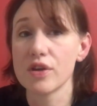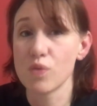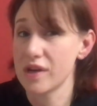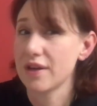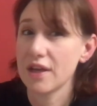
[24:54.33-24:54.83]

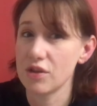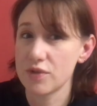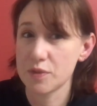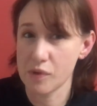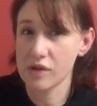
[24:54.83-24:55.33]
one day you
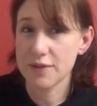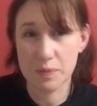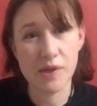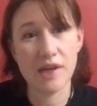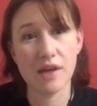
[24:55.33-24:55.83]
smell
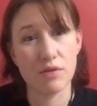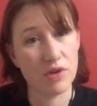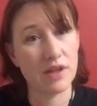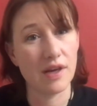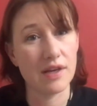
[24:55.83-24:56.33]
some pee and
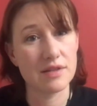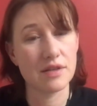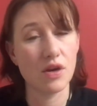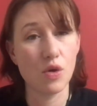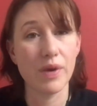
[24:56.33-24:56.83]

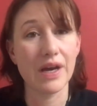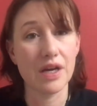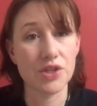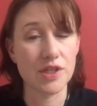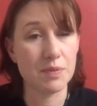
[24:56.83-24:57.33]
realize, oh my
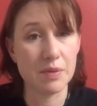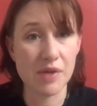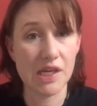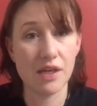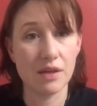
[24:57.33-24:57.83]
gosh, he's been
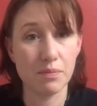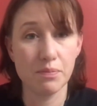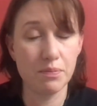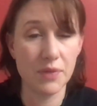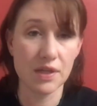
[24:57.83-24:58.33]
peeing
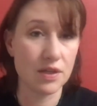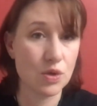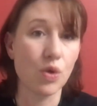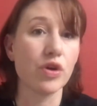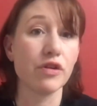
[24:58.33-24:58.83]
in this
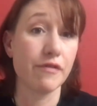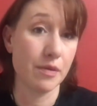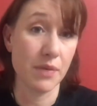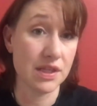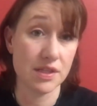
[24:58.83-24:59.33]
corner for
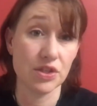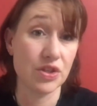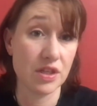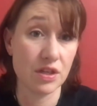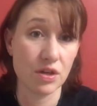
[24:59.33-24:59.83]
months and
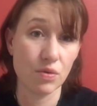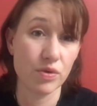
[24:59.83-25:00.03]
you didn't know,